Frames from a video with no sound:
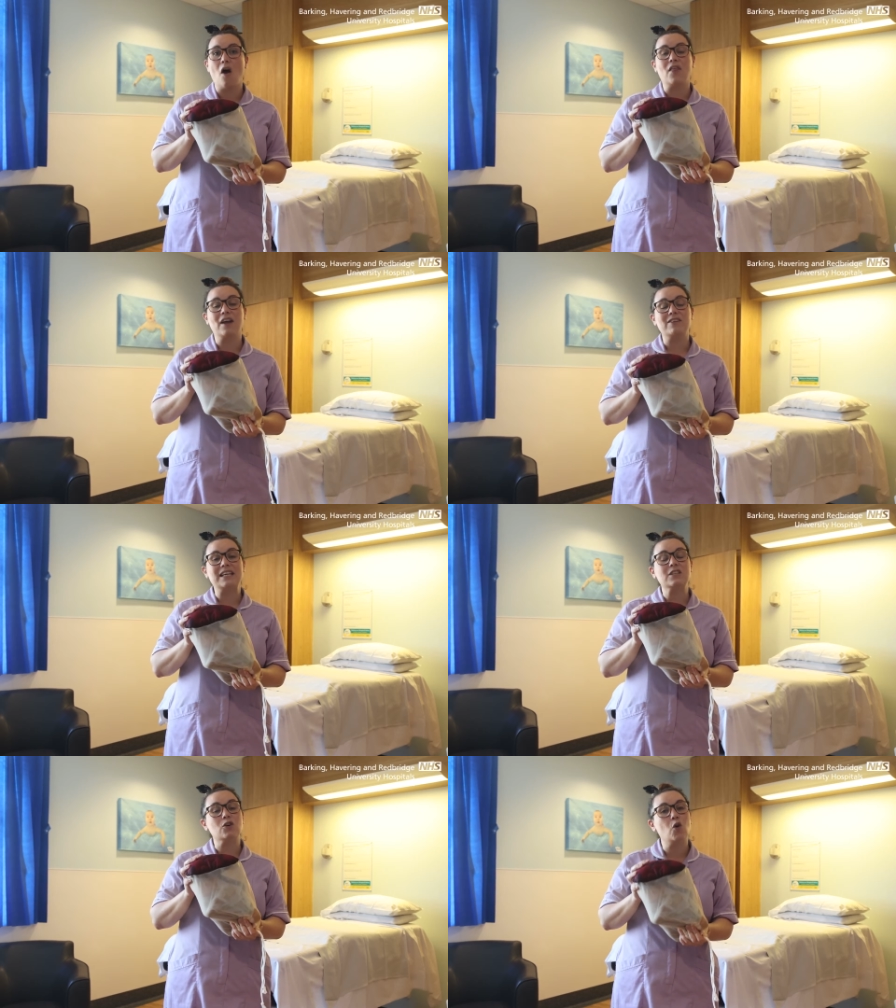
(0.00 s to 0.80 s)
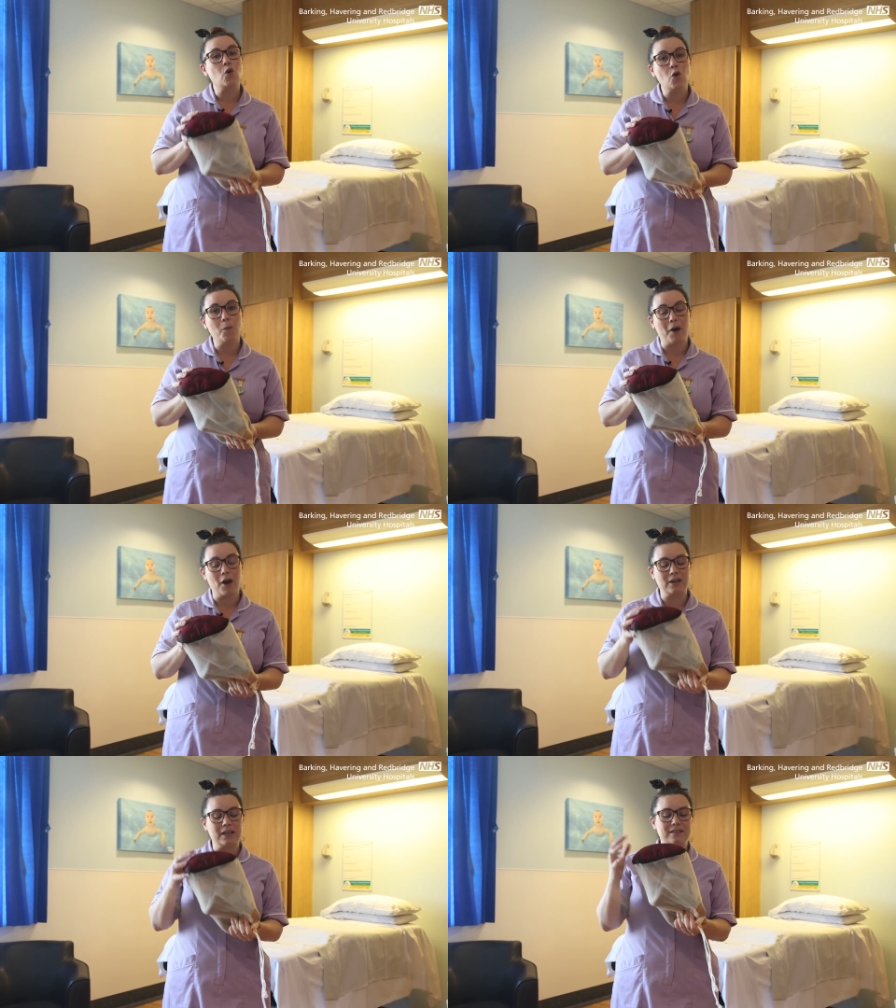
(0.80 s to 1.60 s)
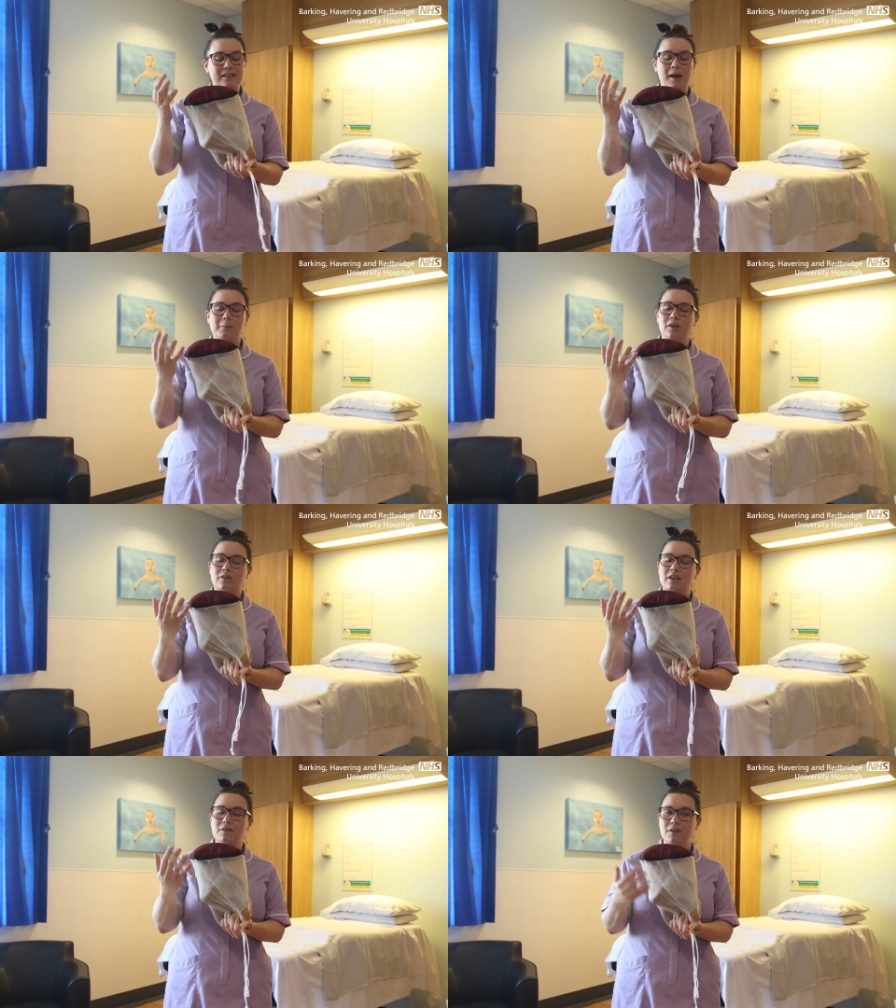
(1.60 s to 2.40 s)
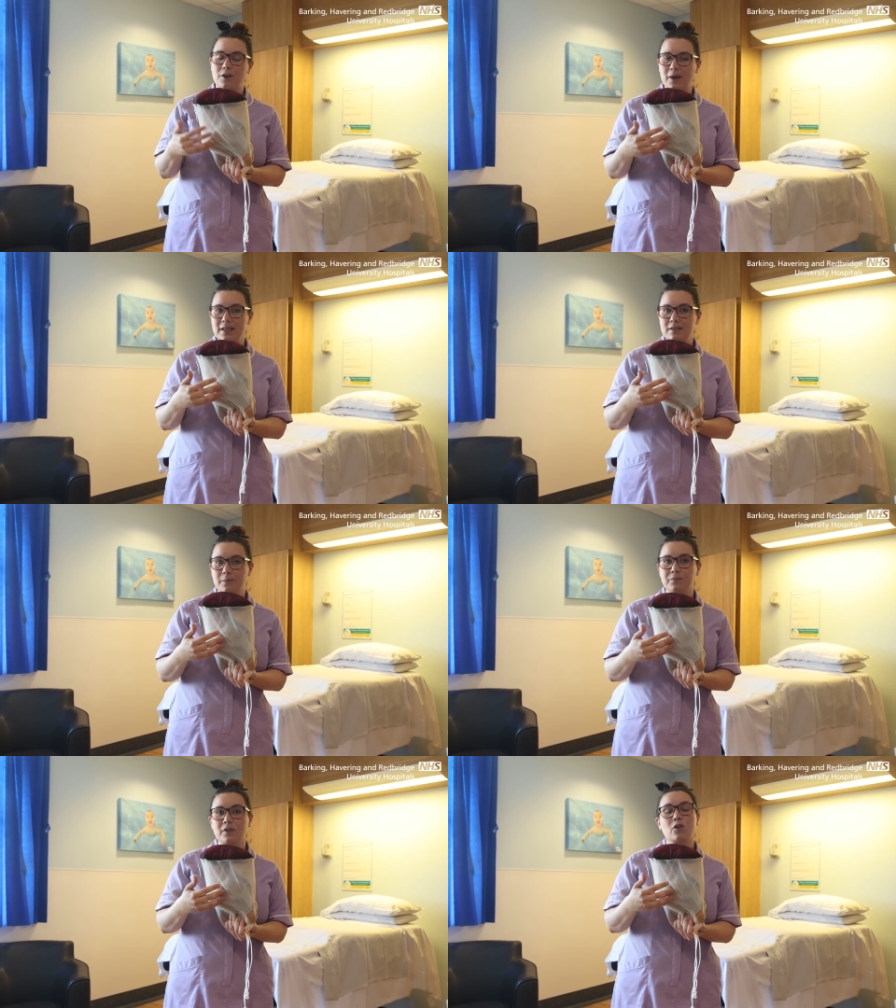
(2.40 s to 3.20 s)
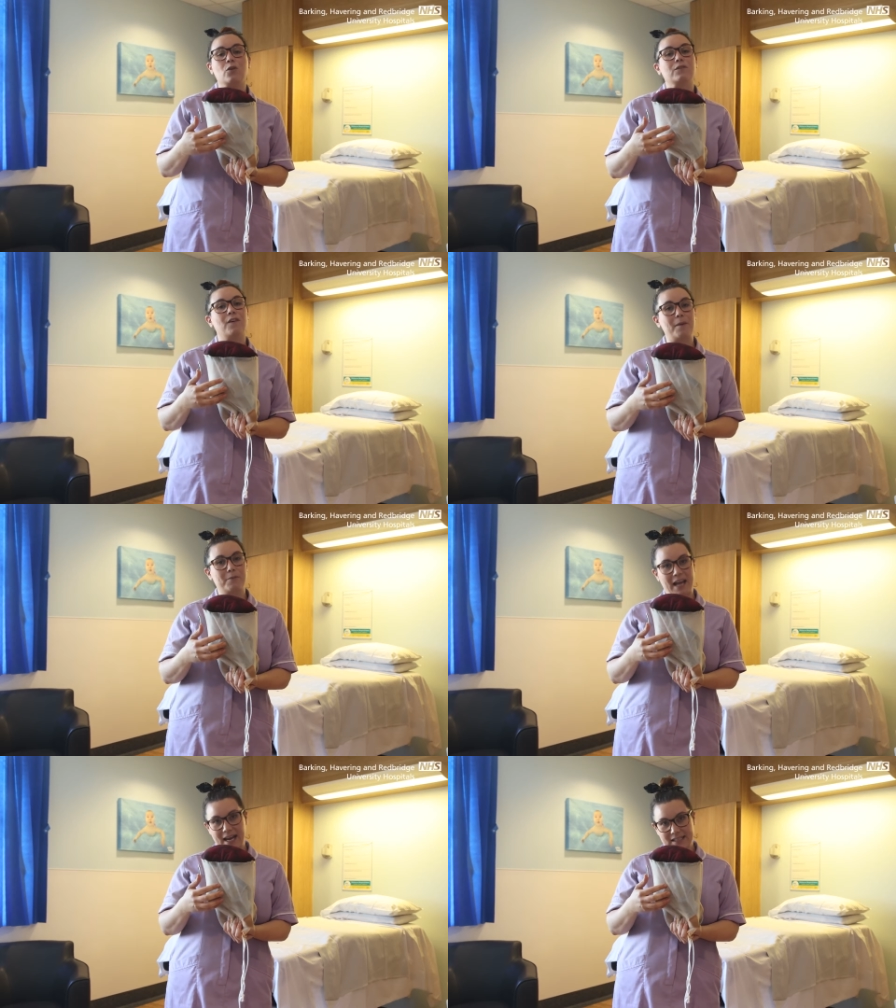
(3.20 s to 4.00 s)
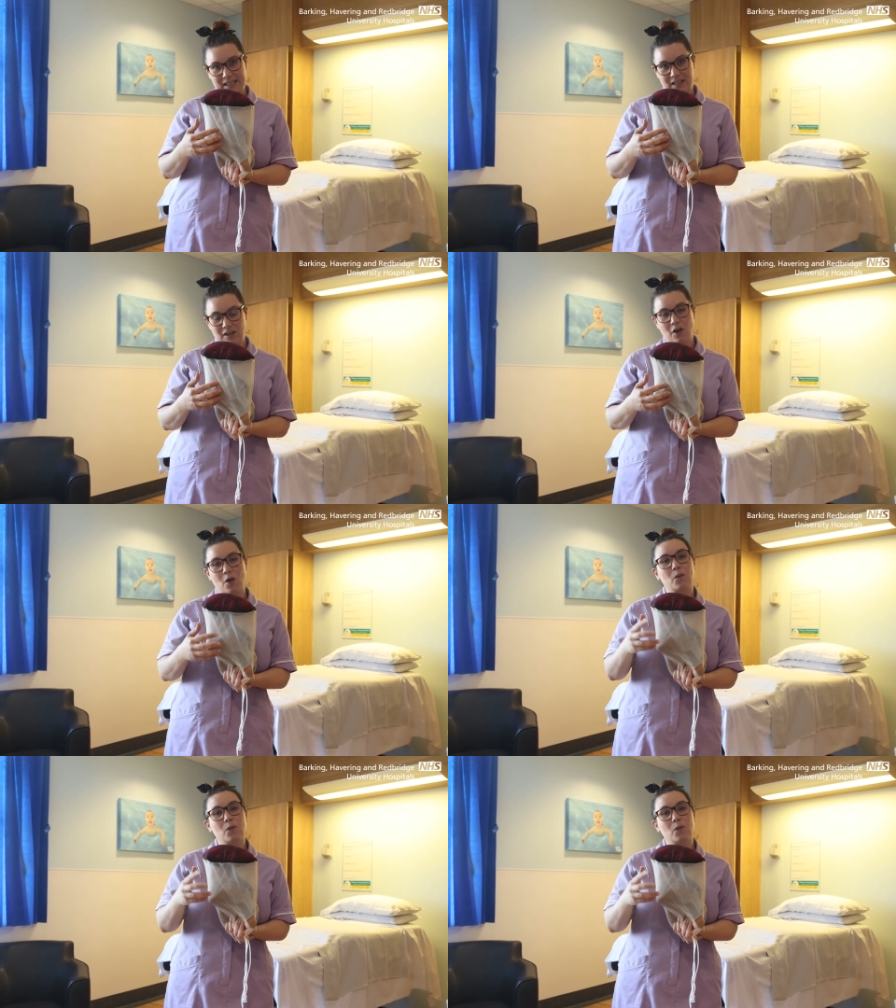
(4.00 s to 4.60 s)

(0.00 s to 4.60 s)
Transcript: they release a hormone into the amniotic fluid called fibronectin,